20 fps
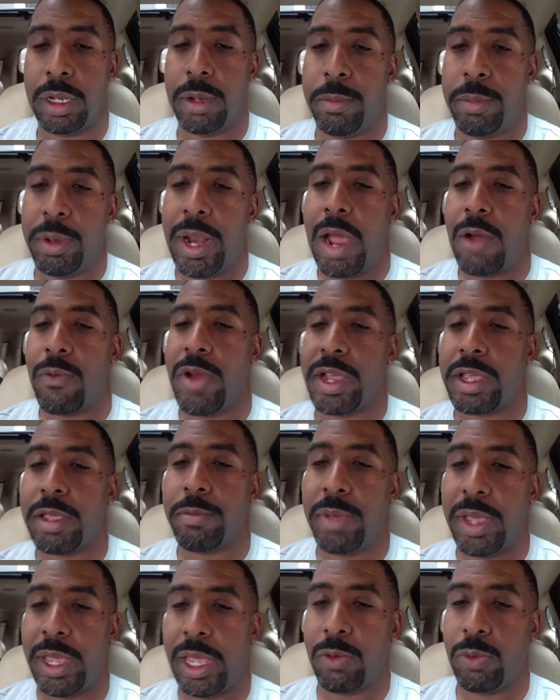But I
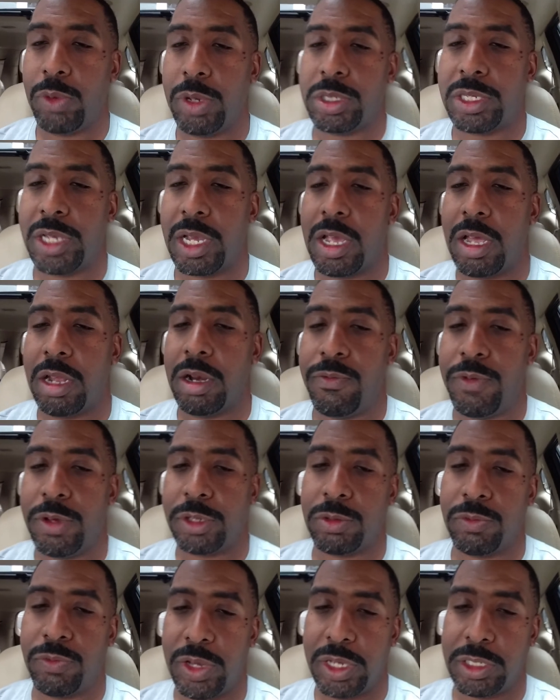recommend when you take an
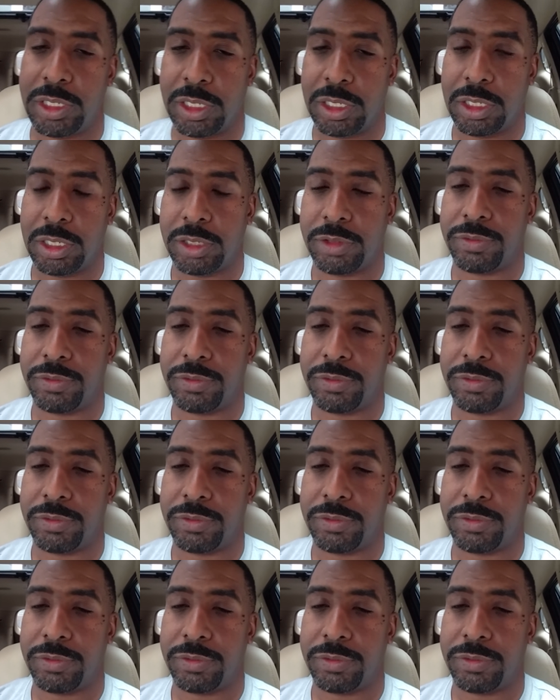unofficial visit,